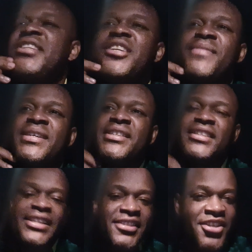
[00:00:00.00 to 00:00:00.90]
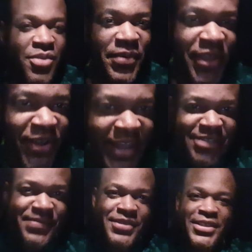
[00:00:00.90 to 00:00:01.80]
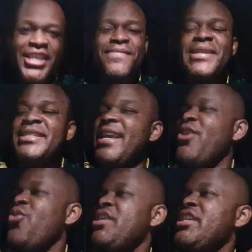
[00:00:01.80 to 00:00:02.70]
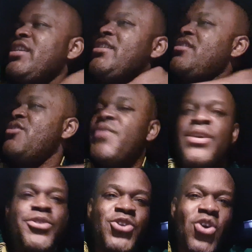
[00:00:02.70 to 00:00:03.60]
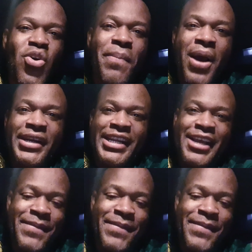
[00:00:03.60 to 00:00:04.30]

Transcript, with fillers: and gentlemen, a couple of y'all asked me to give my take on it, and so we're going to talk about that.